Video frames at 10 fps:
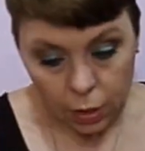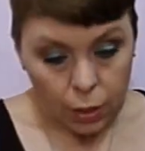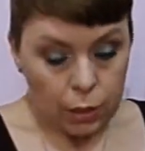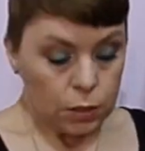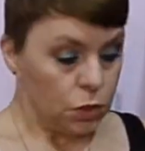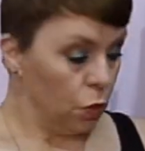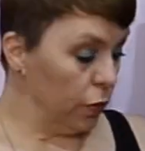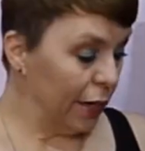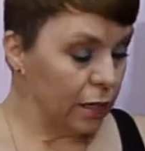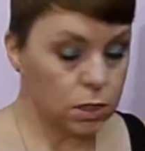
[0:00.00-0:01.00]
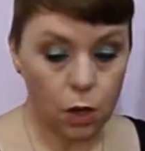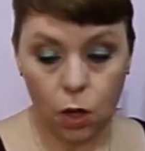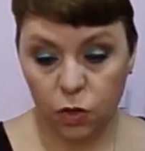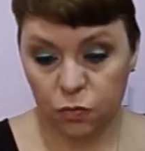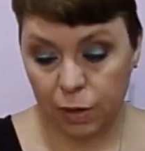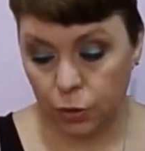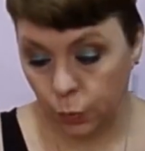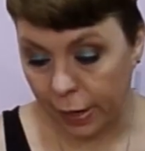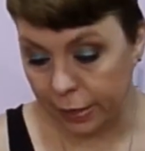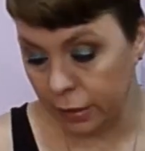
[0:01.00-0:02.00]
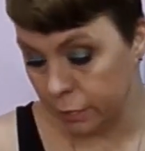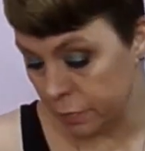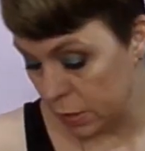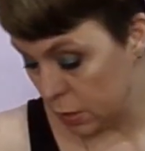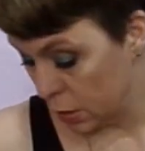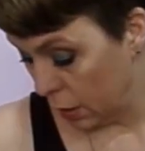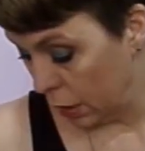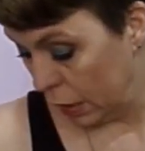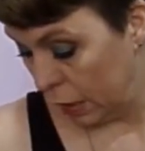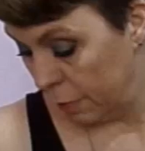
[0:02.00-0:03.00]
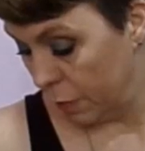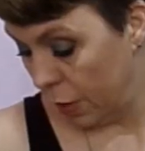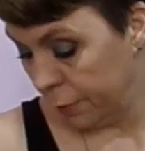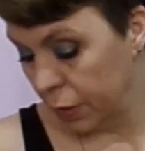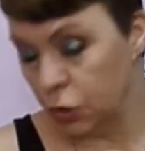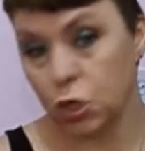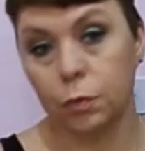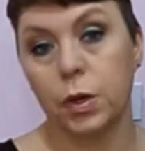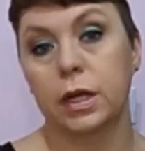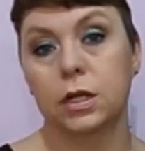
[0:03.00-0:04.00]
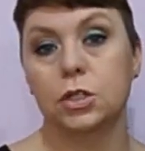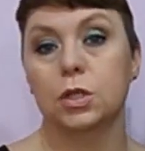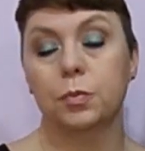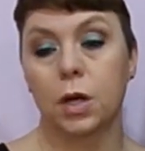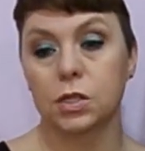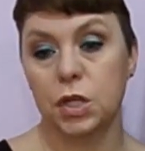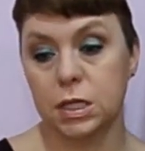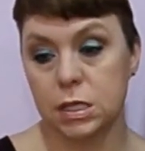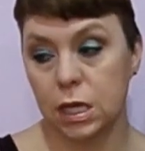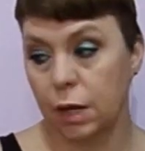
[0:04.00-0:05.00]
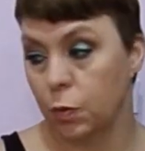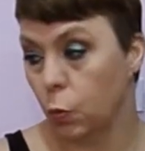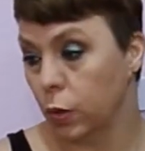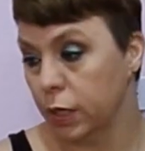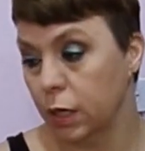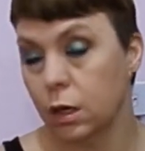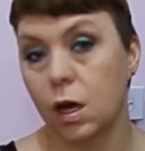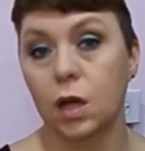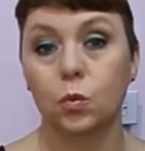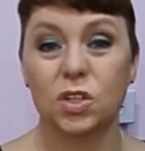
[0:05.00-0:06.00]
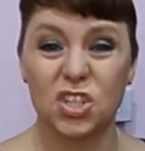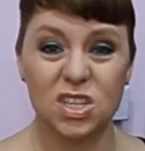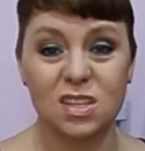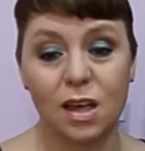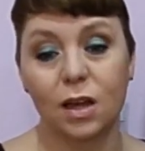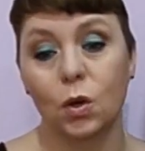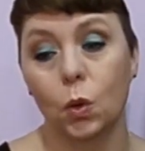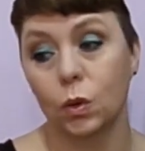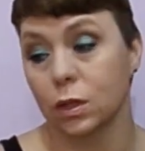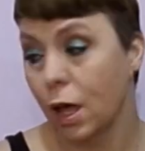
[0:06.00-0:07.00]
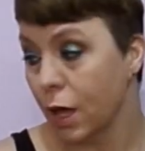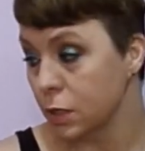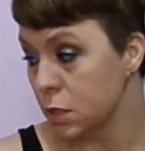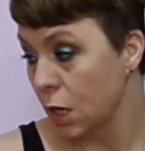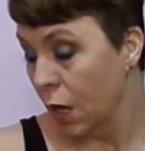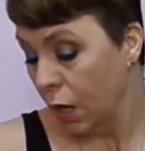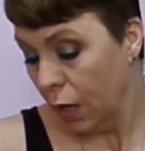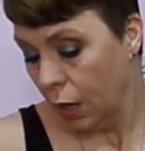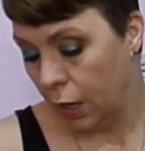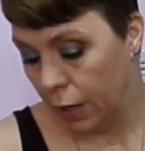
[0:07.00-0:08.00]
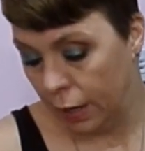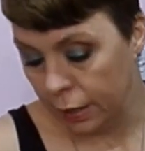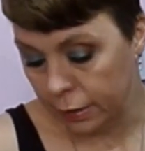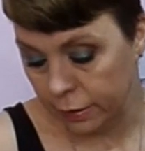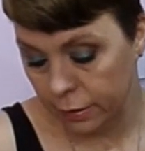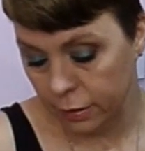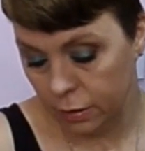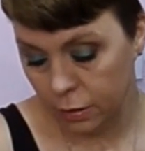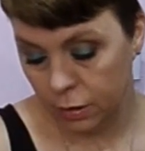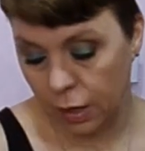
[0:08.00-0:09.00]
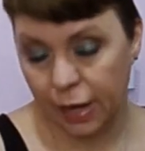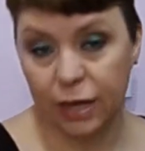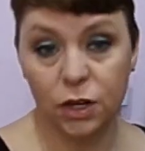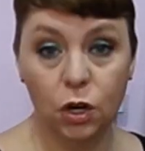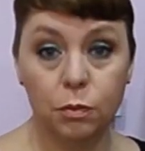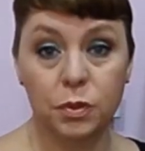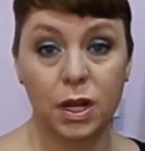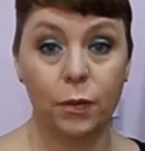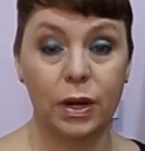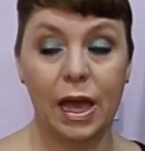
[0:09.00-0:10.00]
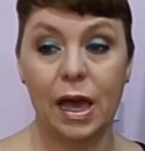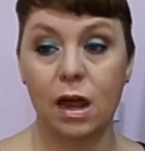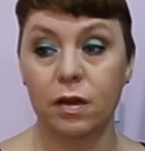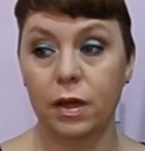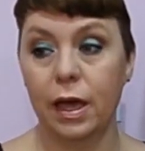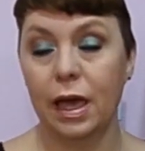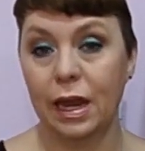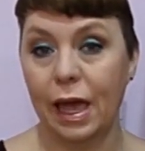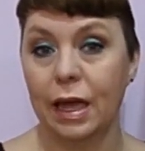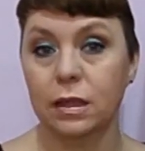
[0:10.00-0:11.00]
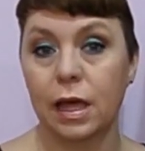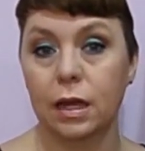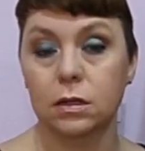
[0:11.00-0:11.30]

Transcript: So that is all of my new items. I'm going to jump right into the projects that I've been working on, which is not a whole lot. I had hoped that I would had that